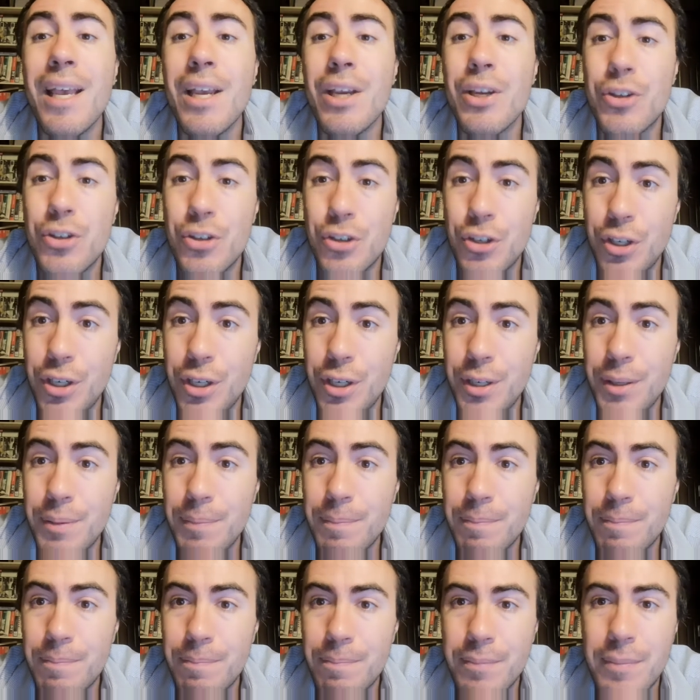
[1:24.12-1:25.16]

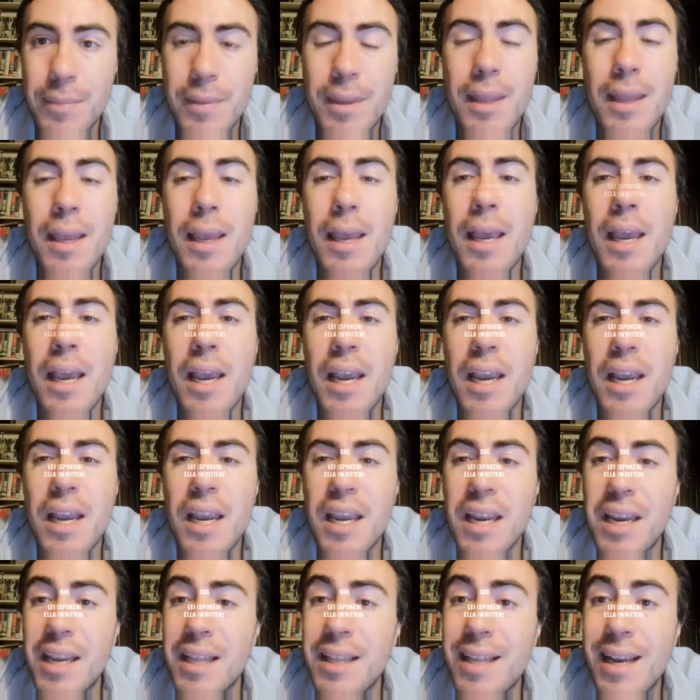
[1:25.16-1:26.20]
She
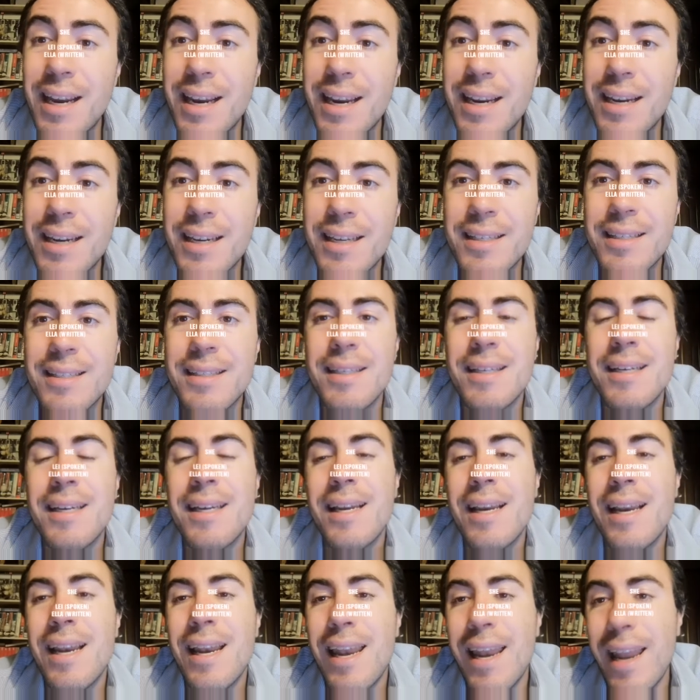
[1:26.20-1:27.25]
in Italian is
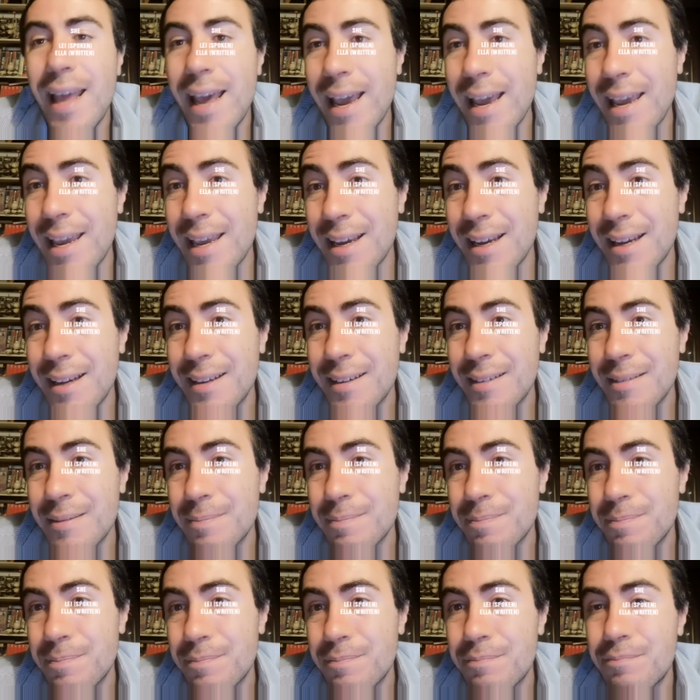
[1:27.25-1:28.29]
lei
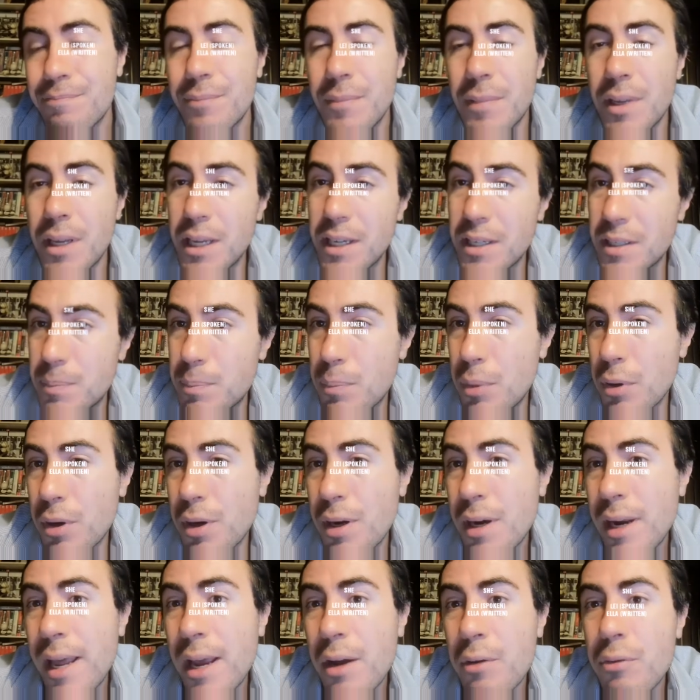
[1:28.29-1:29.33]
in
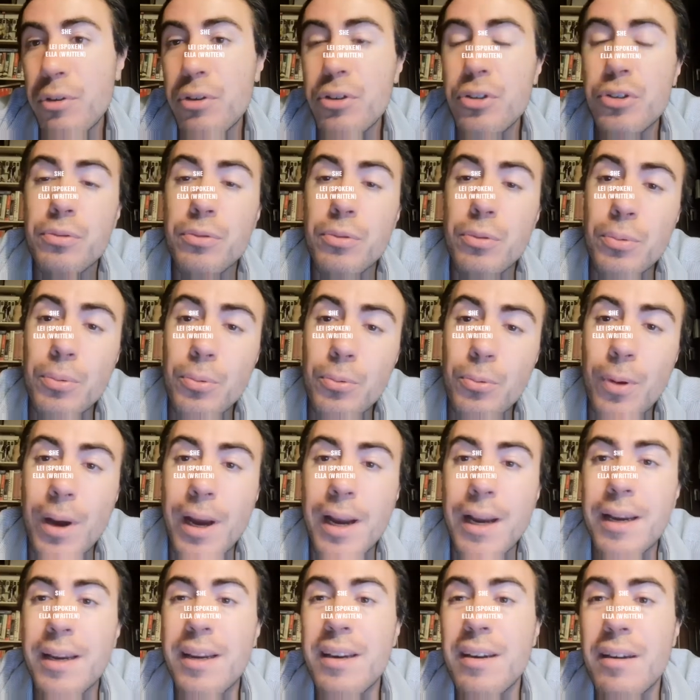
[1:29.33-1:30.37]
spoken language,
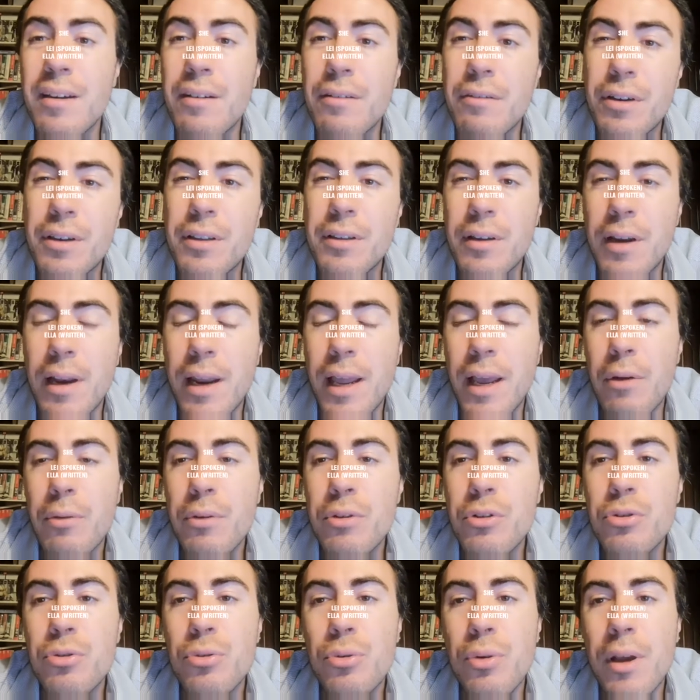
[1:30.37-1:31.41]
while in written
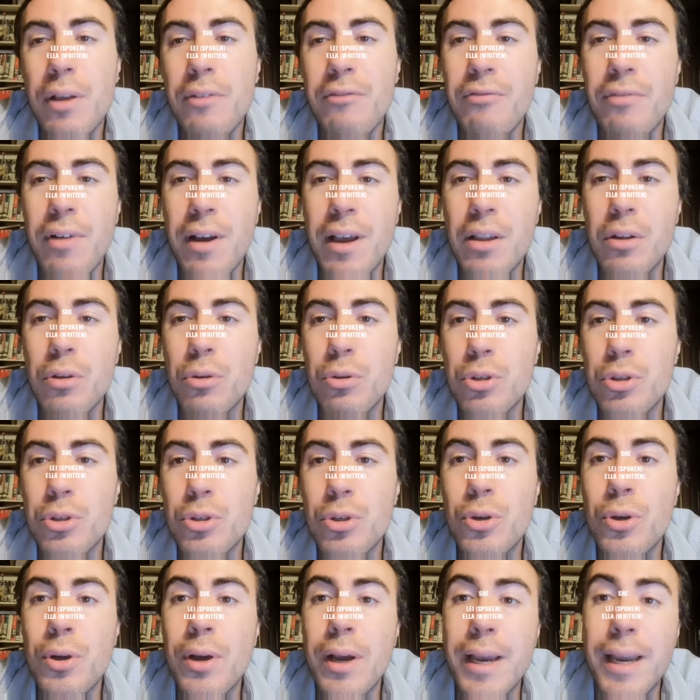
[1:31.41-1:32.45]
language you can find
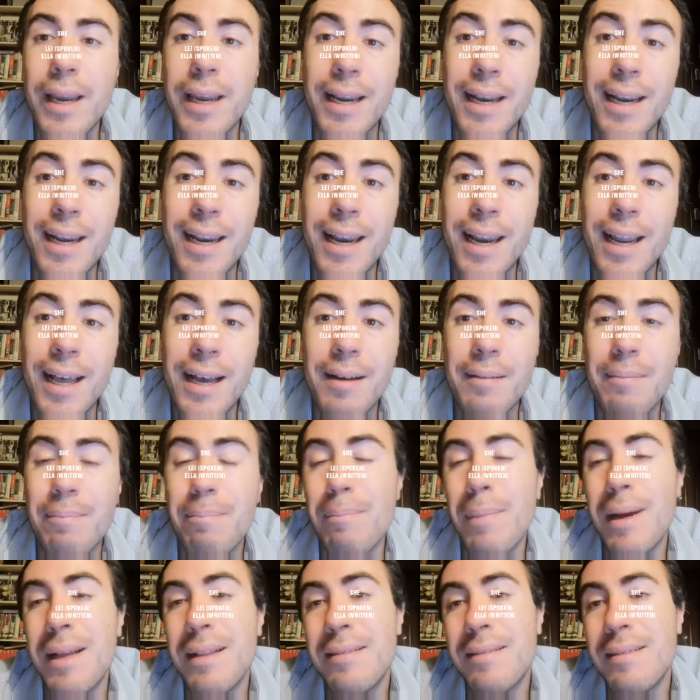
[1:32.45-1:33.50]
also ella,
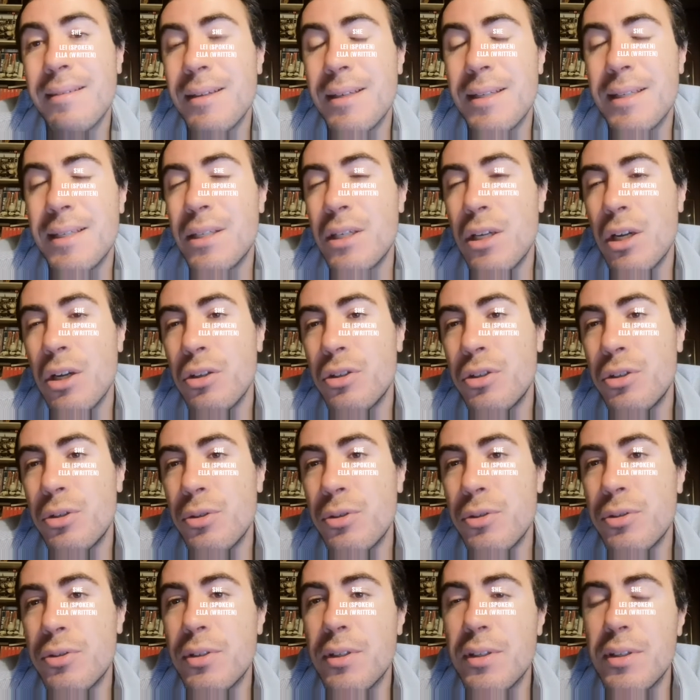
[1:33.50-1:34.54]
but it's not
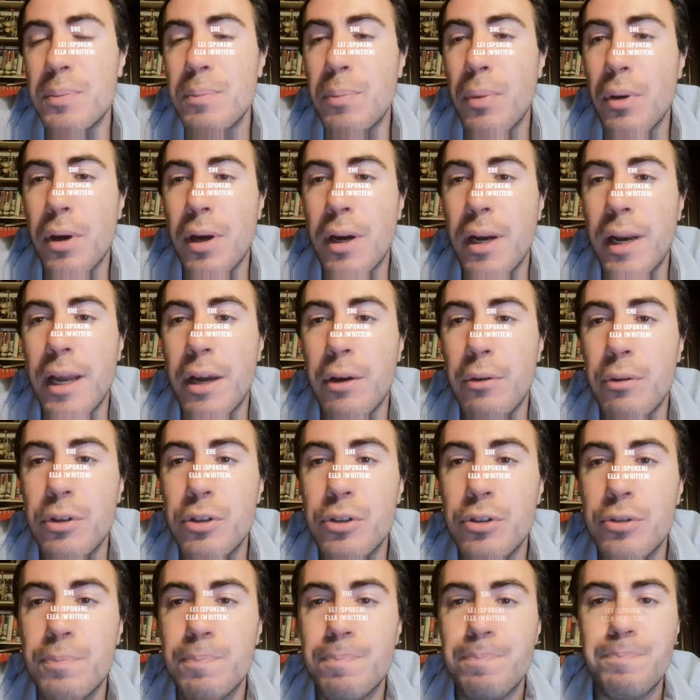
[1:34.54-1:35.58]
used in spoken
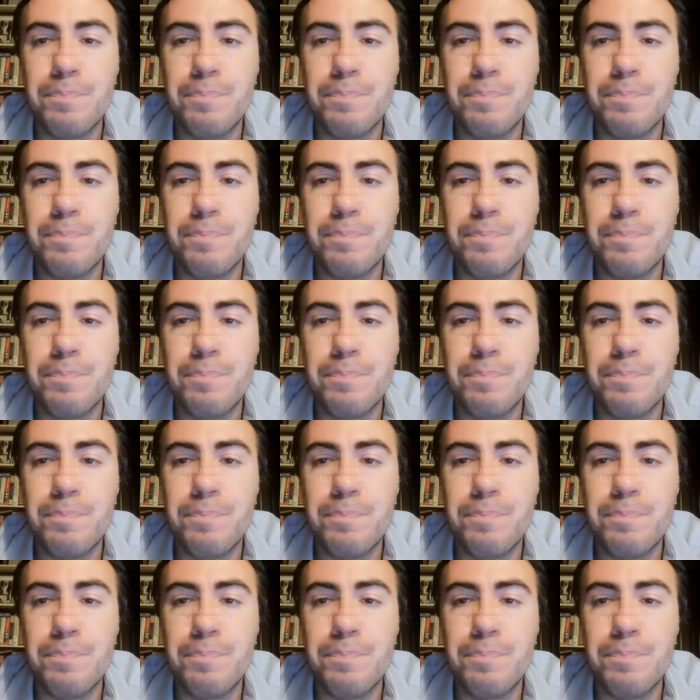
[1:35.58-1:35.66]
language.